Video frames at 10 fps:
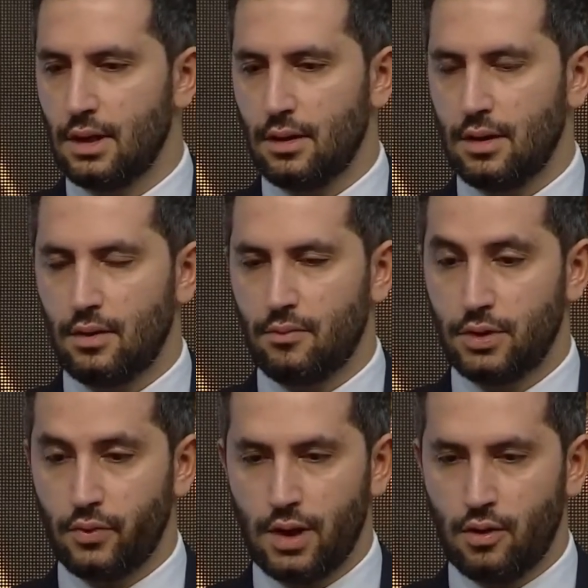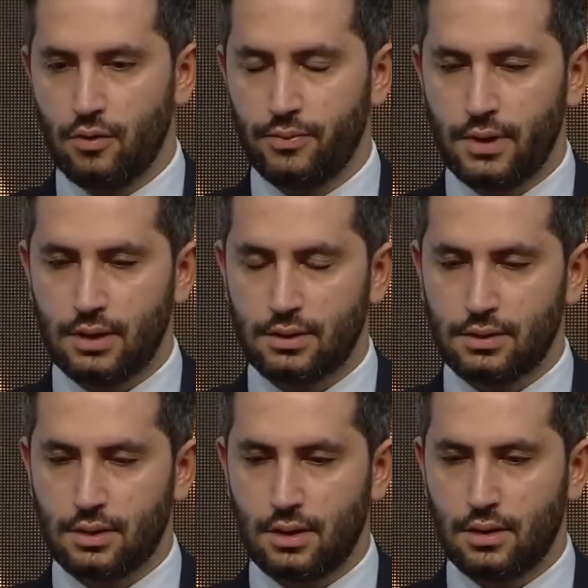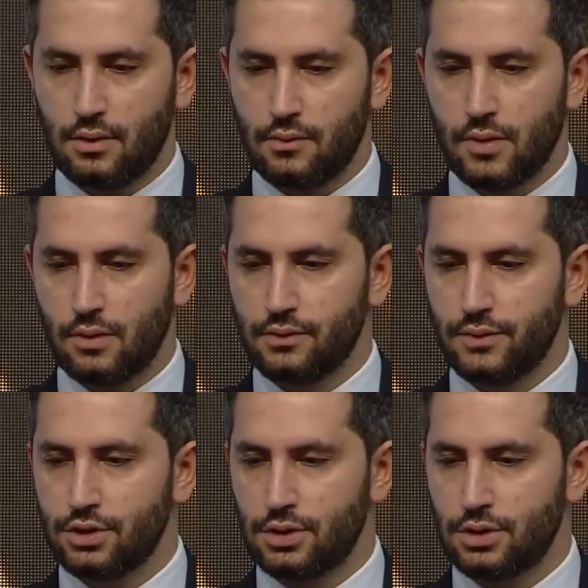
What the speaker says: So this is our assessment of the situation.